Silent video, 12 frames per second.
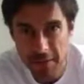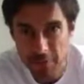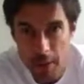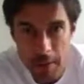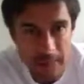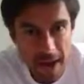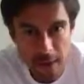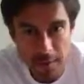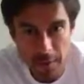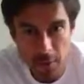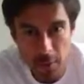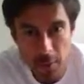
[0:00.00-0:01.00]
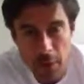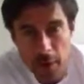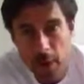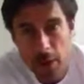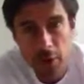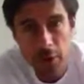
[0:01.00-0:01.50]
and right, back and forth,
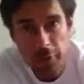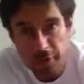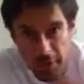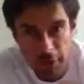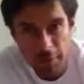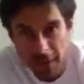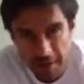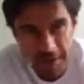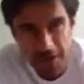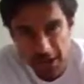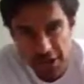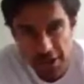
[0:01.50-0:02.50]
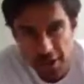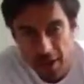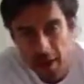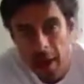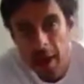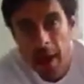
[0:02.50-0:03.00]
loosening off that fascia.
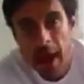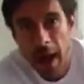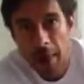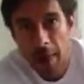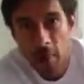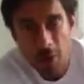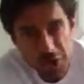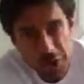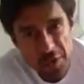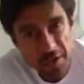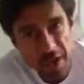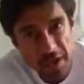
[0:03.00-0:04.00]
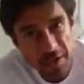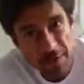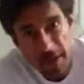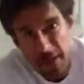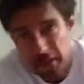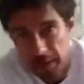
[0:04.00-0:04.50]
And then once you've done your
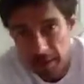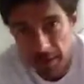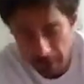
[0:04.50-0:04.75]
fascia